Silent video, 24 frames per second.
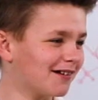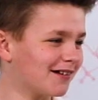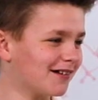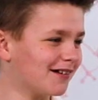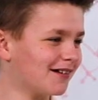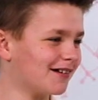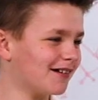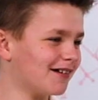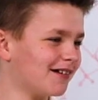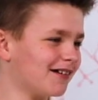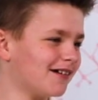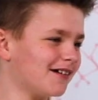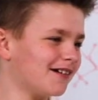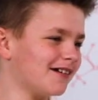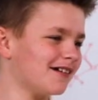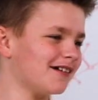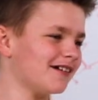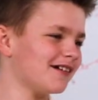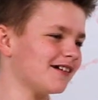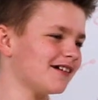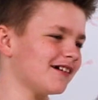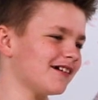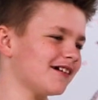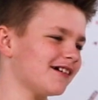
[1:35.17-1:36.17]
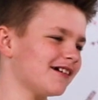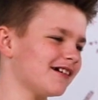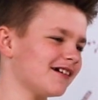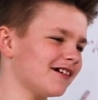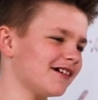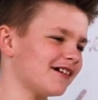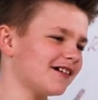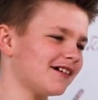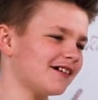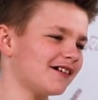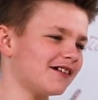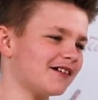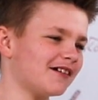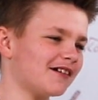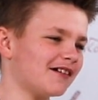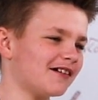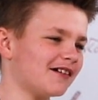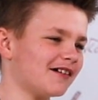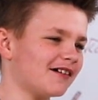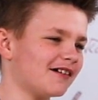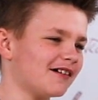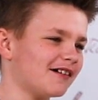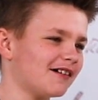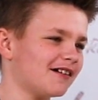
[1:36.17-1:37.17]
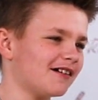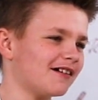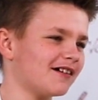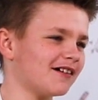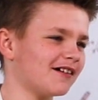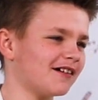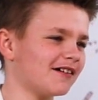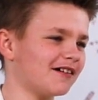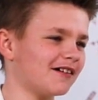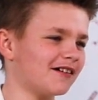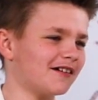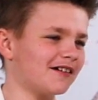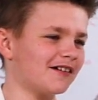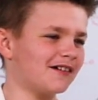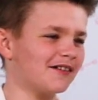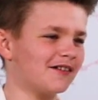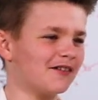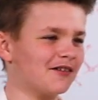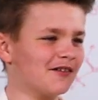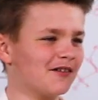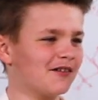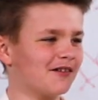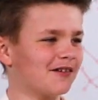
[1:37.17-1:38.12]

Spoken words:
(not speaking)